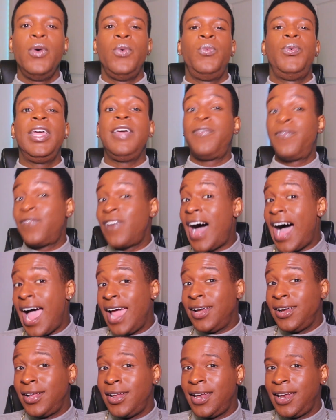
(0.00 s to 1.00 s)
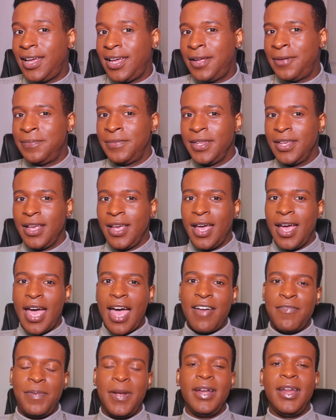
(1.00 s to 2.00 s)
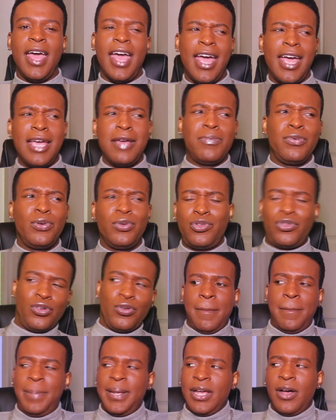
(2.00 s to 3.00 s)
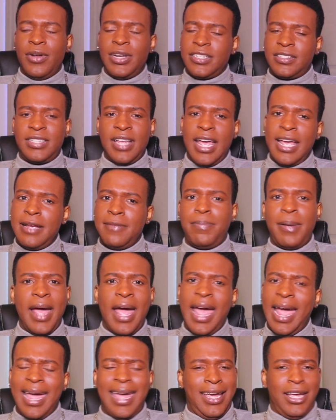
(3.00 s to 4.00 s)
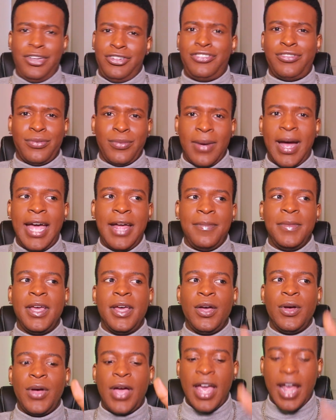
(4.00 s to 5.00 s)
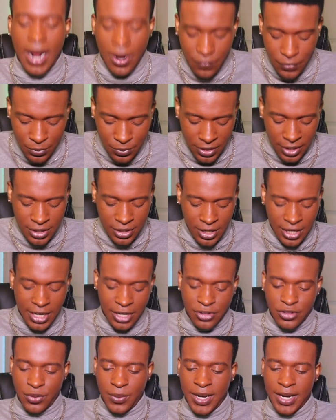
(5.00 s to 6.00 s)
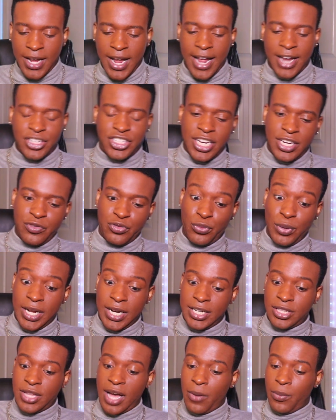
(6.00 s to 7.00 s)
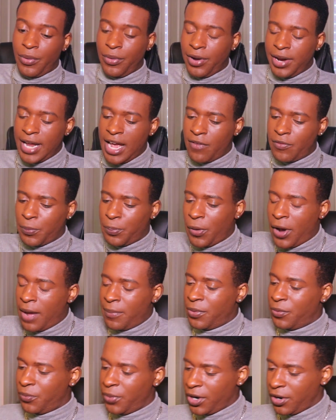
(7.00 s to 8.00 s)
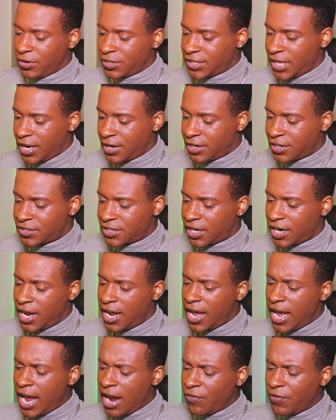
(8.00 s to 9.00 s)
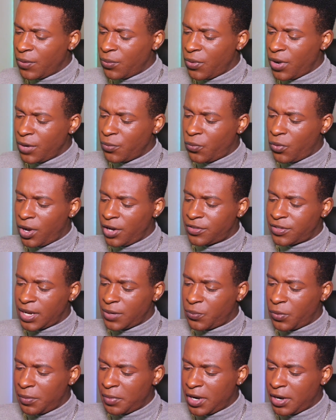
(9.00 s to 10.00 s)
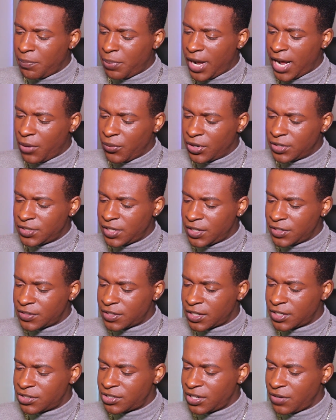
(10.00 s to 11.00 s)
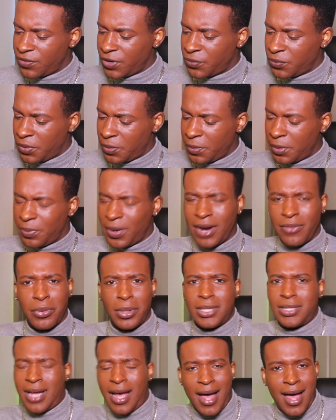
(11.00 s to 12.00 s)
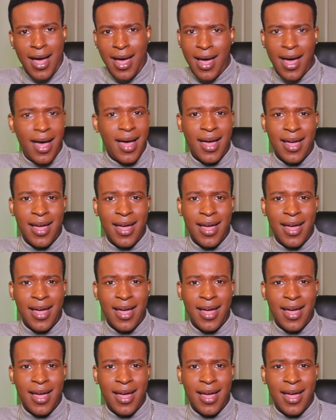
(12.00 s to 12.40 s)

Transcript: We finally have been able to be on the same page, right? Everyone, look at the tweet again. She really thought we were gonna have a problem with her saying this. Everyone wants a woman in power until it's a conservative woman in power. Duh.